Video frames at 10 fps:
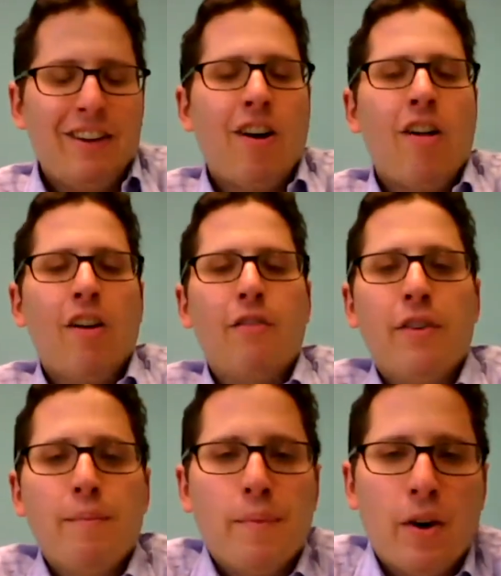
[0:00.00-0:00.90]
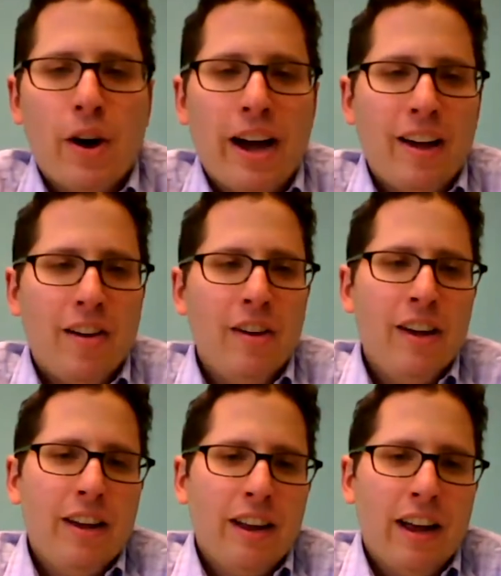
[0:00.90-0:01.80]
call are from Ohio.
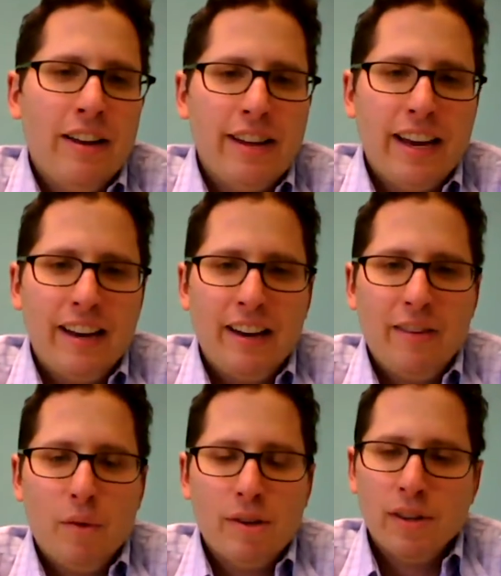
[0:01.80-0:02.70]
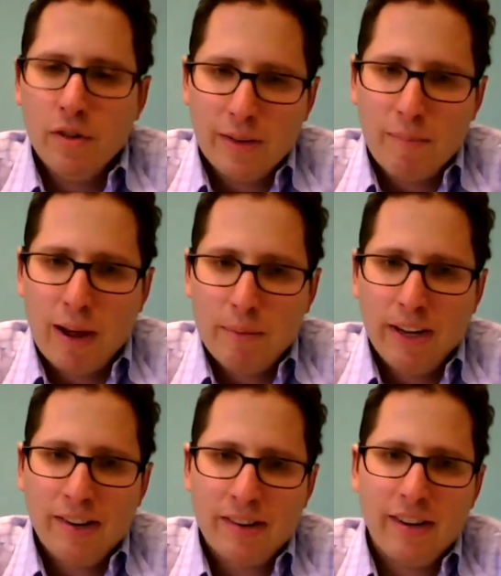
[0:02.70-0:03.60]
Dayton was losing
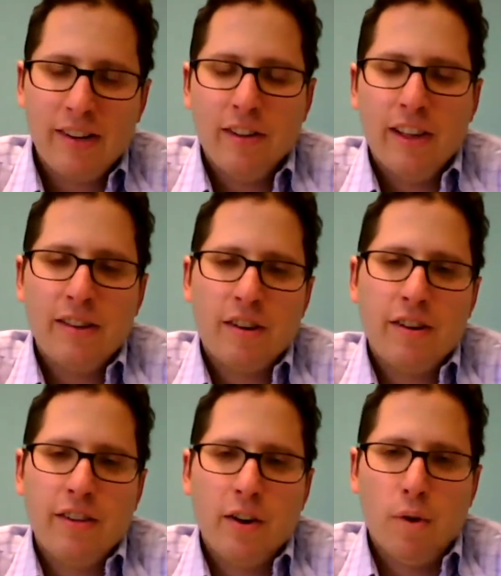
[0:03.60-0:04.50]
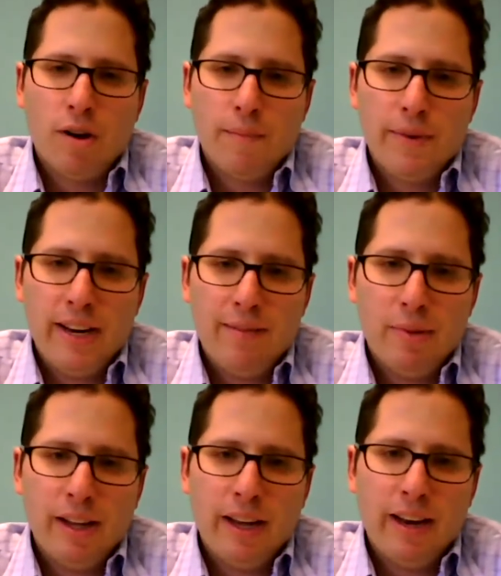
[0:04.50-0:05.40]
population until they started their Welcome Dayton
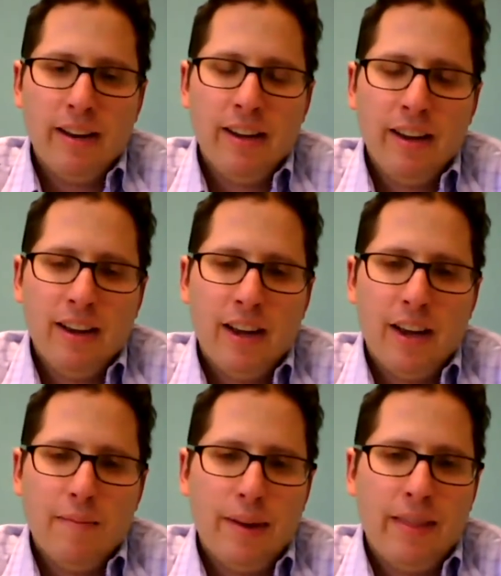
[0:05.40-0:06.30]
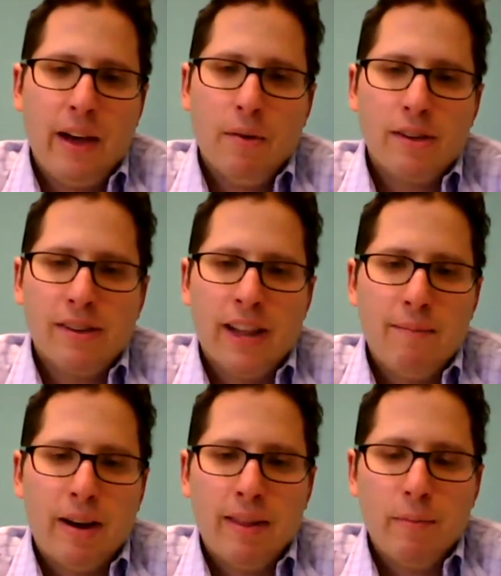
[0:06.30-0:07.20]
plan. And that was led
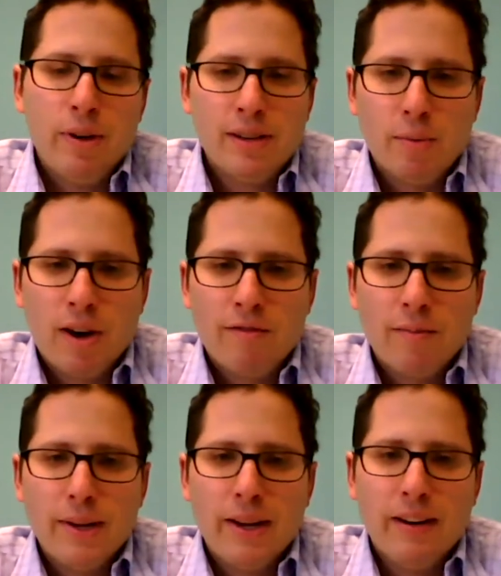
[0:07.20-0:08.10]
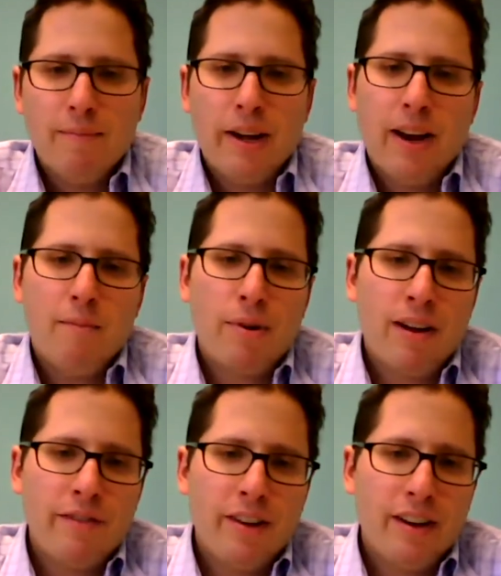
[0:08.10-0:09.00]
by the municipal government, by
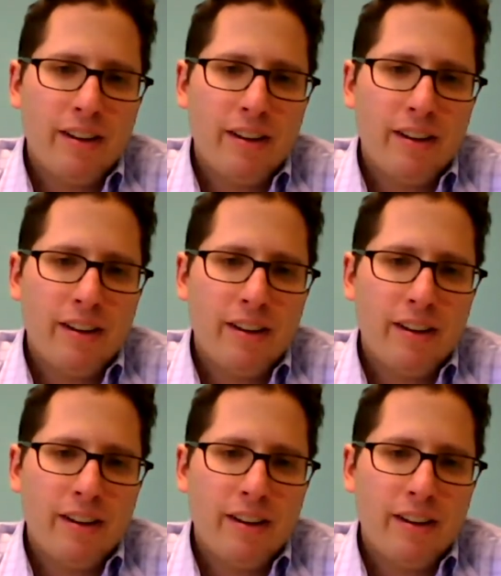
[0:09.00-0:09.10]
nonprofit